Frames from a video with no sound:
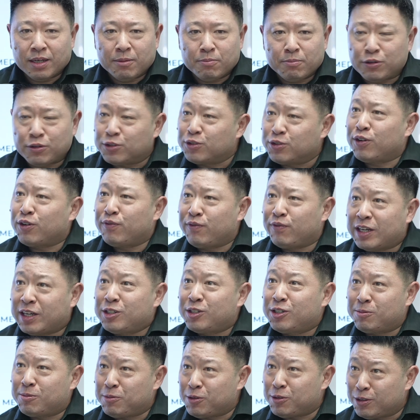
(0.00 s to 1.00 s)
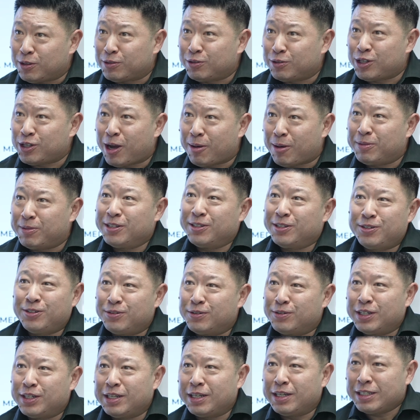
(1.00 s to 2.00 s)
preserved vegetable chopped
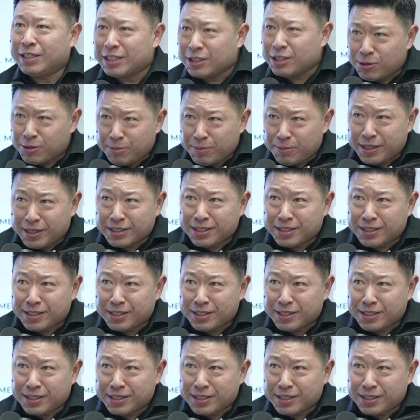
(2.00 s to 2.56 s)
into it and a little bit of